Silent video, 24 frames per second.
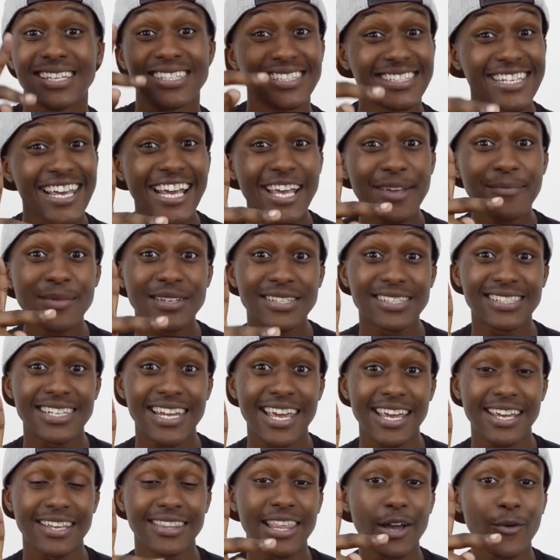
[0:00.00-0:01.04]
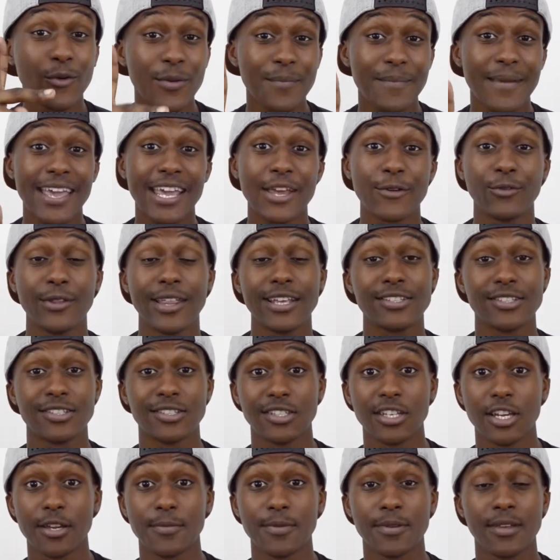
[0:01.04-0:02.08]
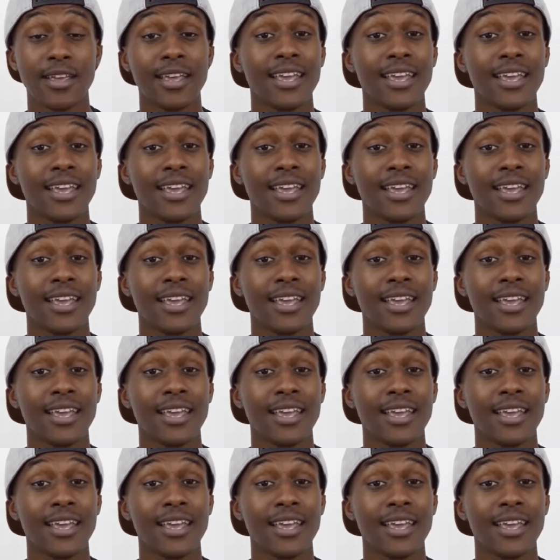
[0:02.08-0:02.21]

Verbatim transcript: The second mistake that we make in relationship